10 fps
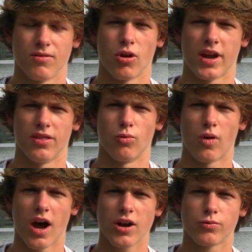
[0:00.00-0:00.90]
Okay, the
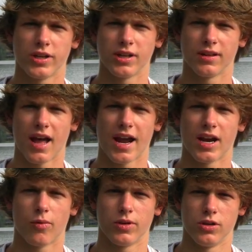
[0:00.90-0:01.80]
rod, reel, and
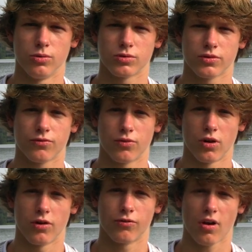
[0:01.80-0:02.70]
line I want to use
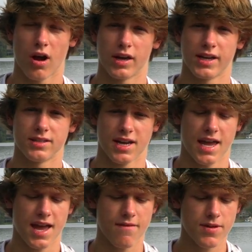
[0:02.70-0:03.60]
for a frog is a
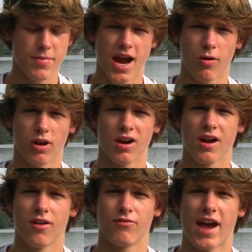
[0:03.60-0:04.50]
heavy power,
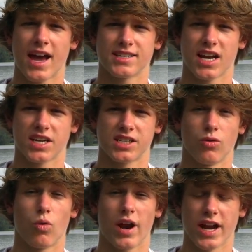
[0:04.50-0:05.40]
fast
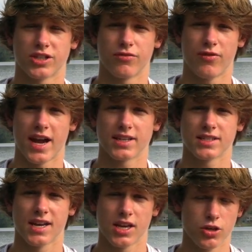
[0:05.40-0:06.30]
action, or extra
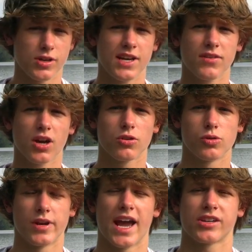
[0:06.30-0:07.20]
fast. You can even go
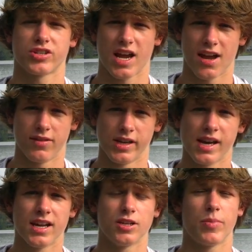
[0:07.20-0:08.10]
to an extra heavy,
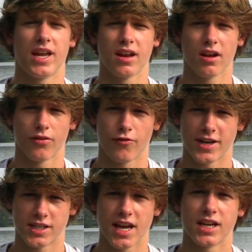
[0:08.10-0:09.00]
depending on the
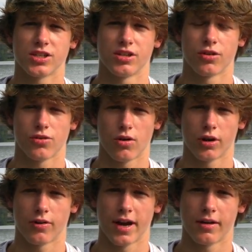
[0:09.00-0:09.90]
vegetation you're
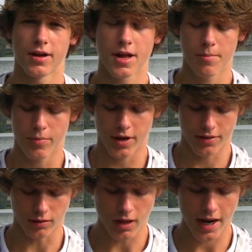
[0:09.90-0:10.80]
throwing around.
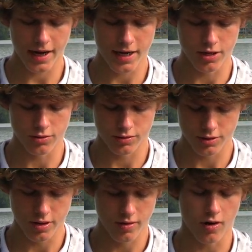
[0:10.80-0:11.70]
But the line I
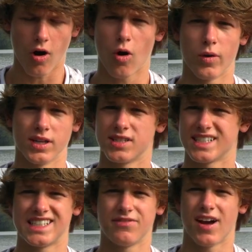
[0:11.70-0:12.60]
use always
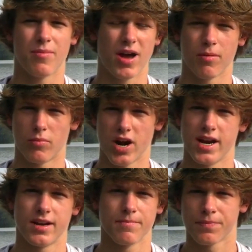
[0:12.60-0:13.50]
65 pound
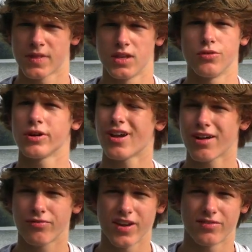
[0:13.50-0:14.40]
braid. You can go
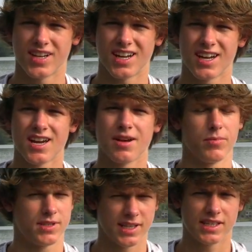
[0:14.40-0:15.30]
down 50,
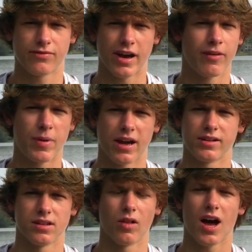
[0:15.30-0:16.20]
but 65 pound
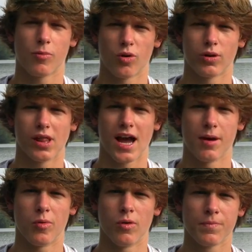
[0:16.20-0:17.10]
is a lot more
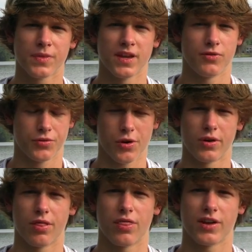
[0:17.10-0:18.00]
reliable if you're
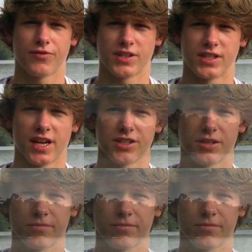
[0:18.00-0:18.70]
throwing in thick vegetation.